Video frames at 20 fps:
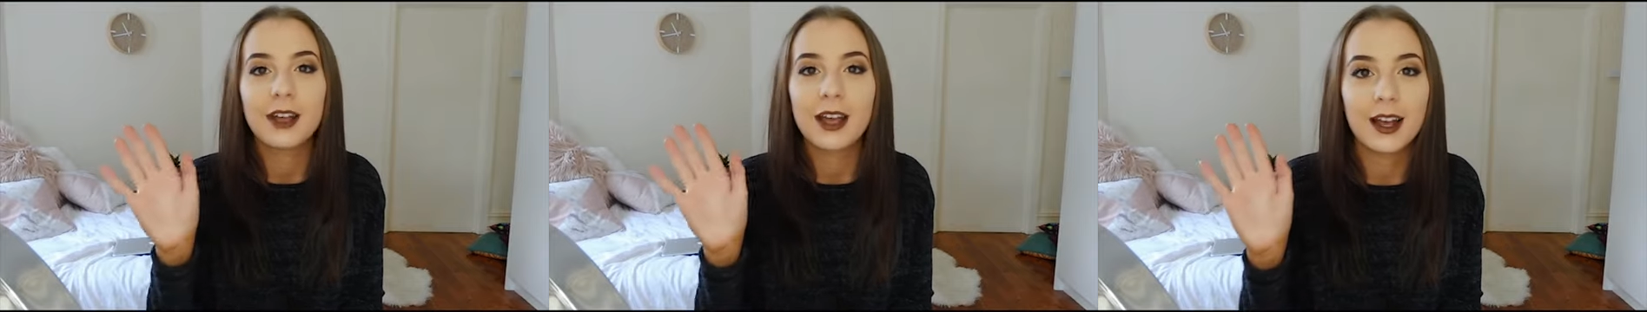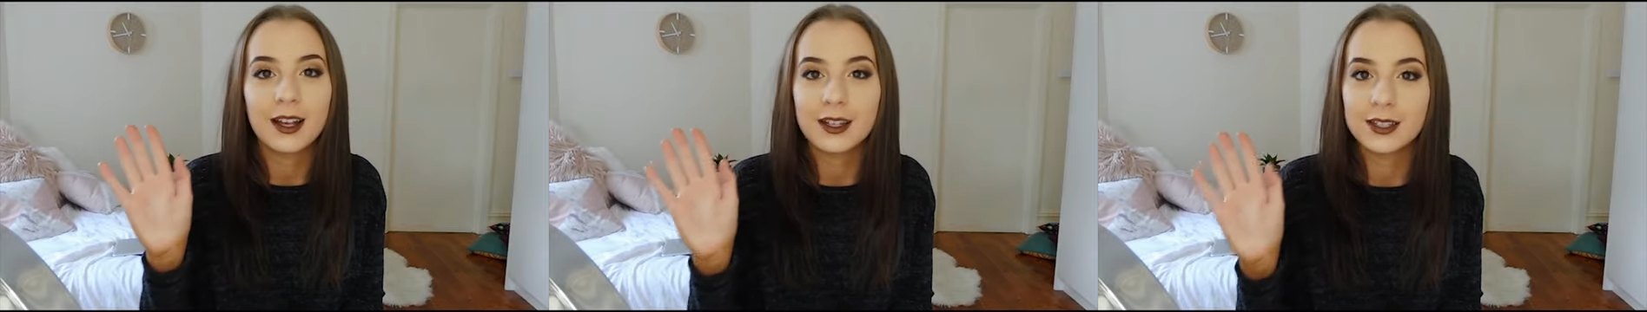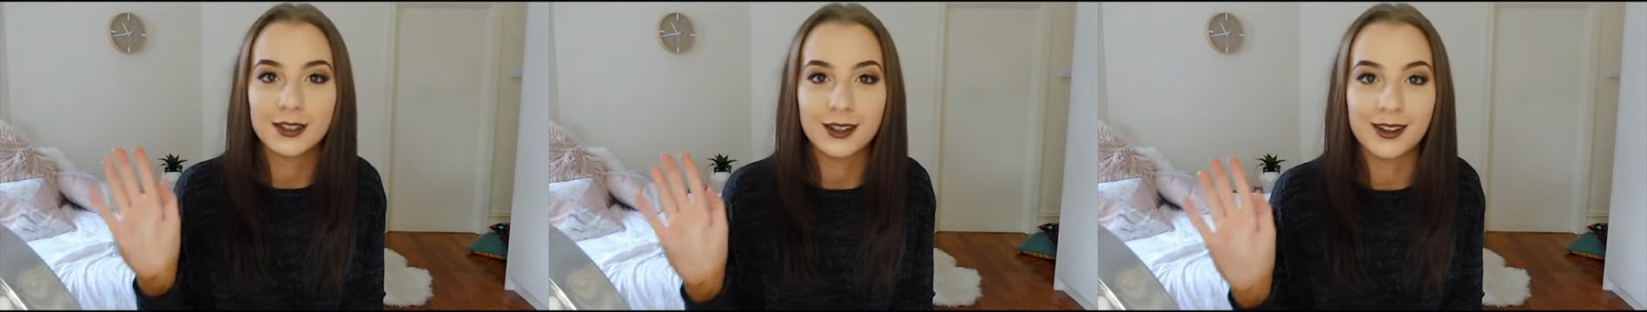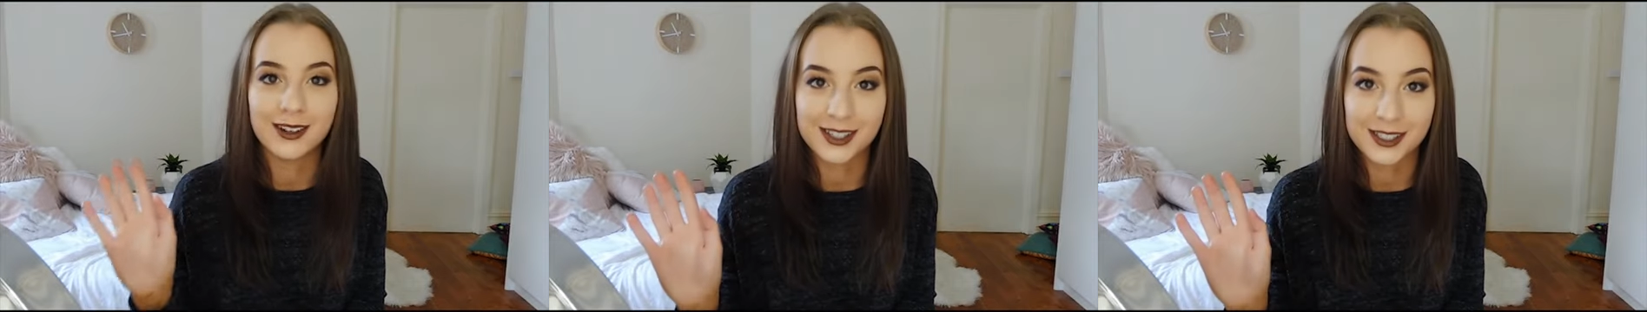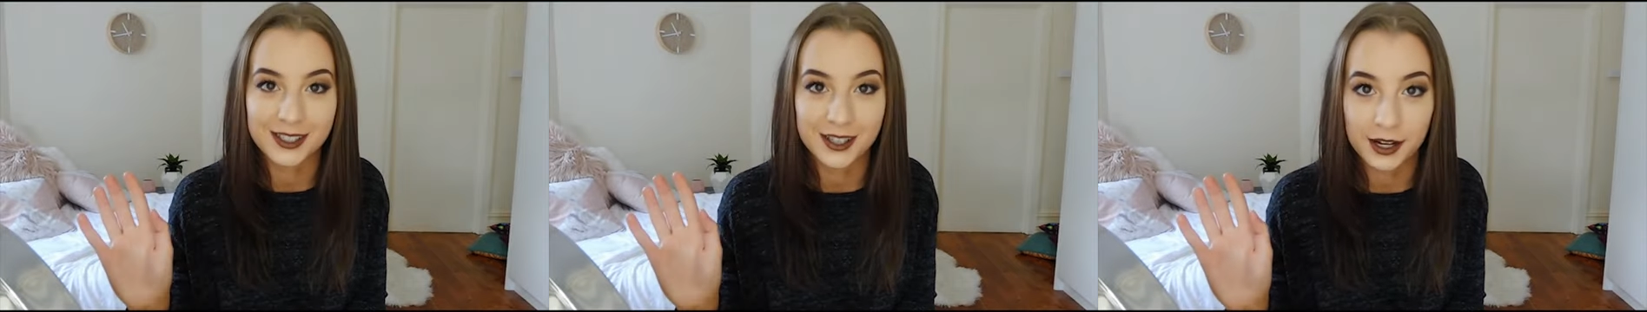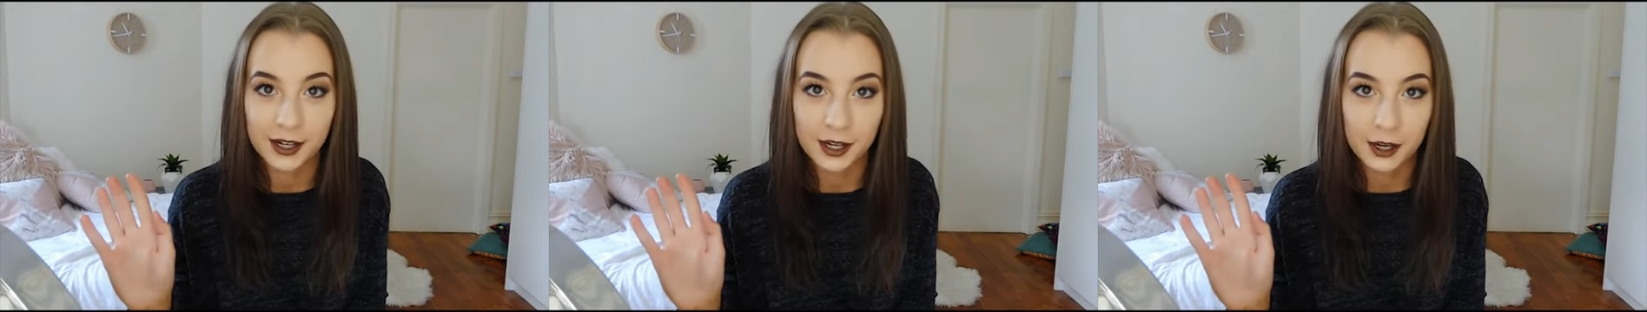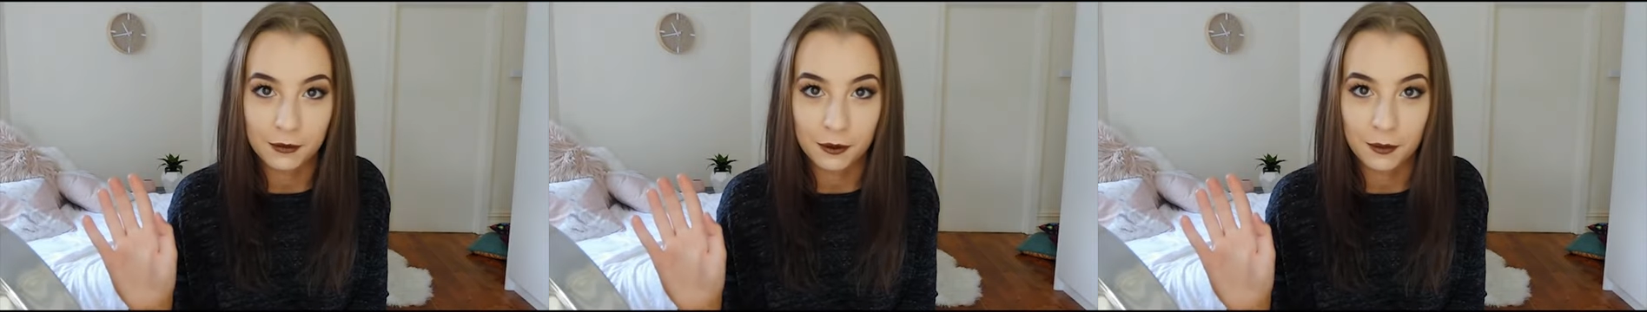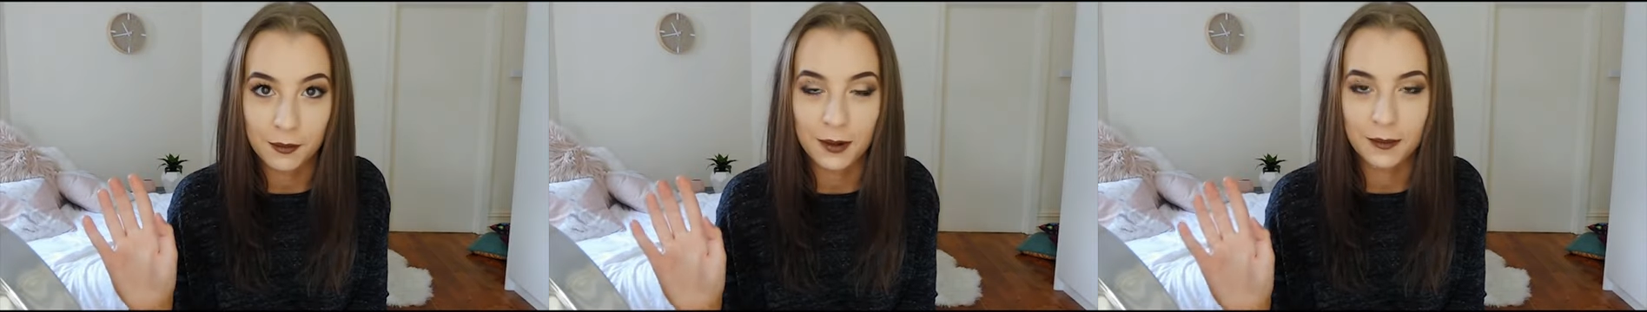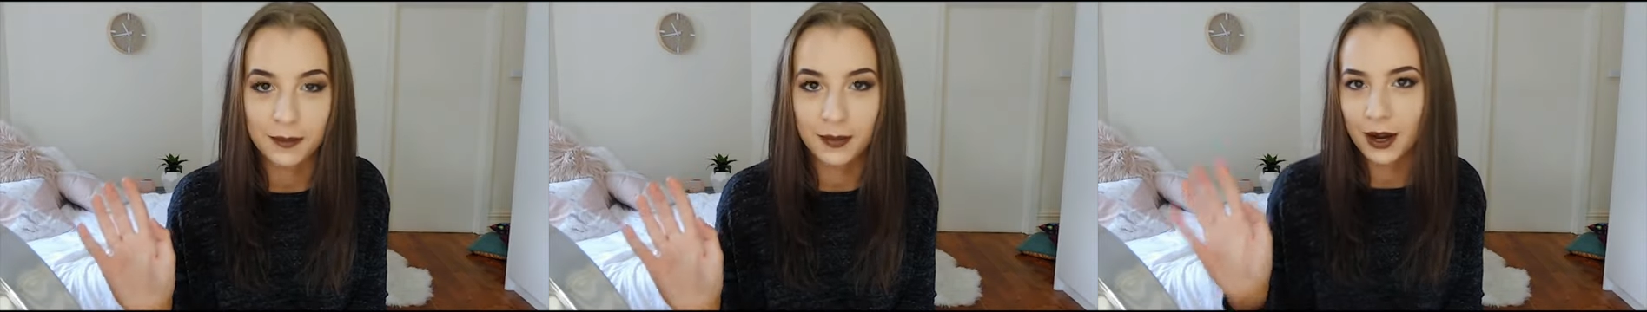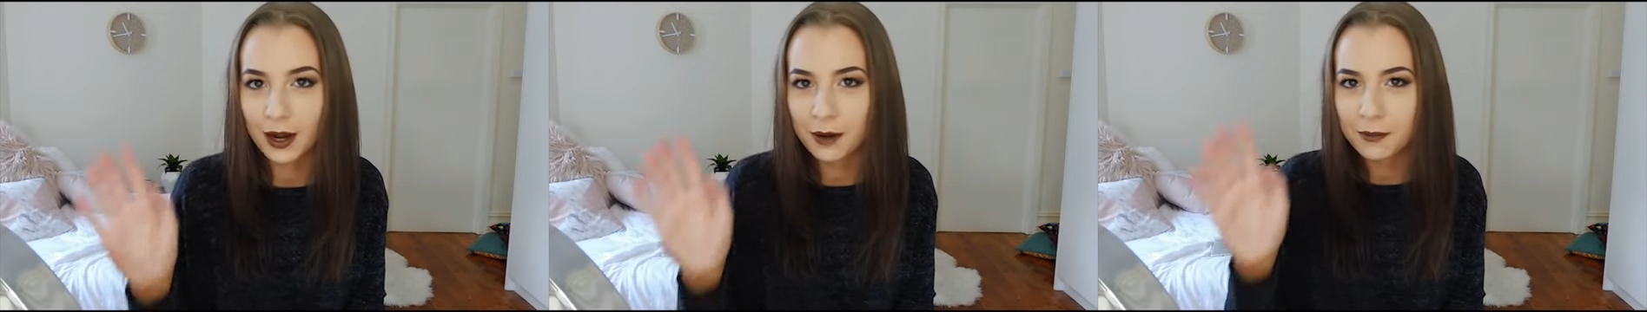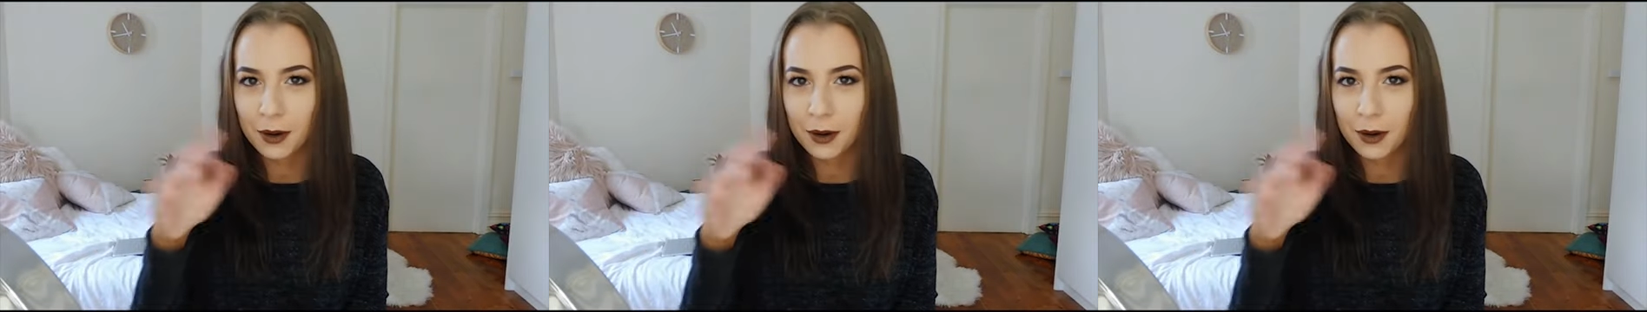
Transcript: as long as I can remember.